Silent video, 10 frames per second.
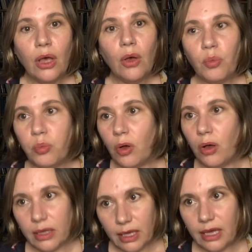what
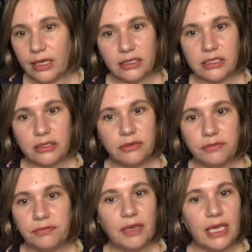kind of
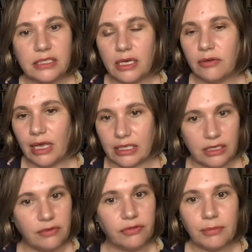indirect
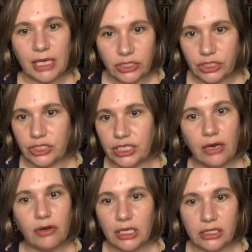information
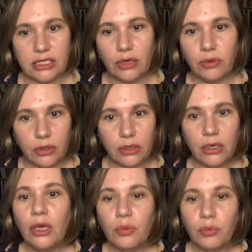sharing and so on would